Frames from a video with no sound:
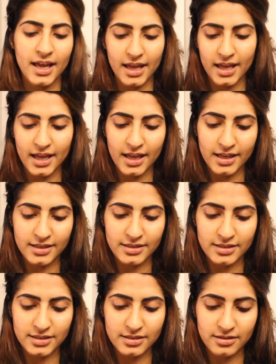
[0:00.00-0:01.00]

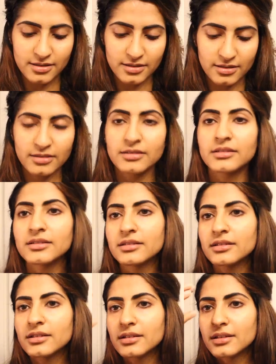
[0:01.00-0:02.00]
and
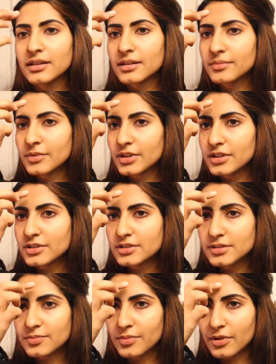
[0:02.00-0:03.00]
I'm going to
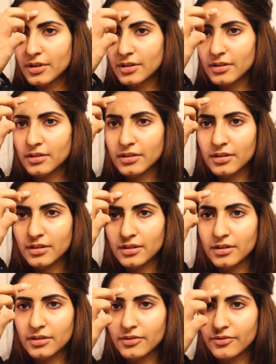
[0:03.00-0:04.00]
just put
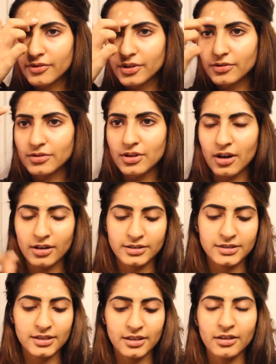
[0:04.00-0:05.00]
a few
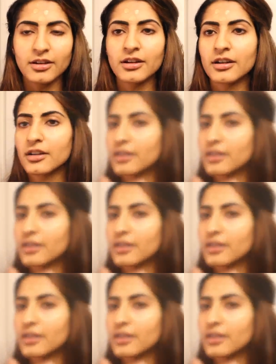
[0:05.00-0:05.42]
dots here.